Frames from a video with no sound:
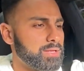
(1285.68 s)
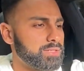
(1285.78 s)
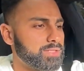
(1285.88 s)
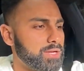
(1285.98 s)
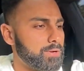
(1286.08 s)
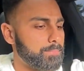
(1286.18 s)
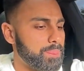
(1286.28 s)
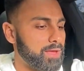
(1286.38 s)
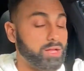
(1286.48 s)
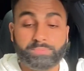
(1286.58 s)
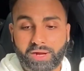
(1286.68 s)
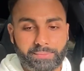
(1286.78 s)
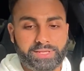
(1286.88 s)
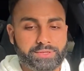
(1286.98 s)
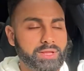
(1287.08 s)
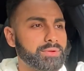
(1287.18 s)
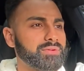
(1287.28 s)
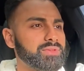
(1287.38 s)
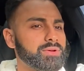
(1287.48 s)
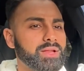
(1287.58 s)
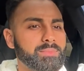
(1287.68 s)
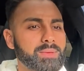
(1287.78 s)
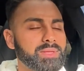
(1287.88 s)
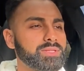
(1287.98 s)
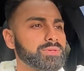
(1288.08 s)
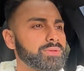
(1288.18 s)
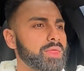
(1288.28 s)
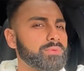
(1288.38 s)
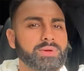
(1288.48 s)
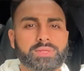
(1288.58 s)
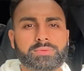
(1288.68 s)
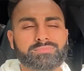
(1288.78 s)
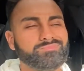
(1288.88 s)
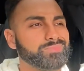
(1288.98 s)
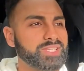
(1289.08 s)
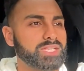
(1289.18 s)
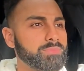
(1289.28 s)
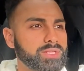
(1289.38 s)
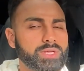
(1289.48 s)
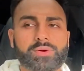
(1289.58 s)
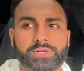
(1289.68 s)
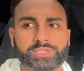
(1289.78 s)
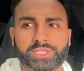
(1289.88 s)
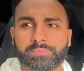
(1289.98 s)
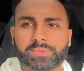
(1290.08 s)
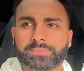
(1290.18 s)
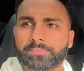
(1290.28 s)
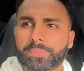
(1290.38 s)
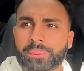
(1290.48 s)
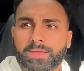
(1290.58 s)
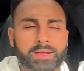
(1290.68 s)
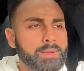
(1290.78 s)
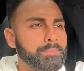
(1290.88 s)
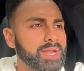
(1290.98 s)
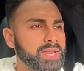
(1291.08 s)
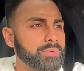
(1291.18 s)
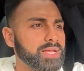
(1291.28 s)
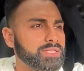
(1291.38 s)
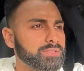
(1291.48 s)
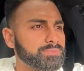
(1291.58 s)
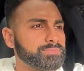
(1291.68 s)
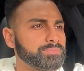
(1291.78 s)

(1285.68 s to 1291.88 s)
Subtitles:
So I'll probably do another review on it, maybe do another one, 6 months of ownership. But anyways,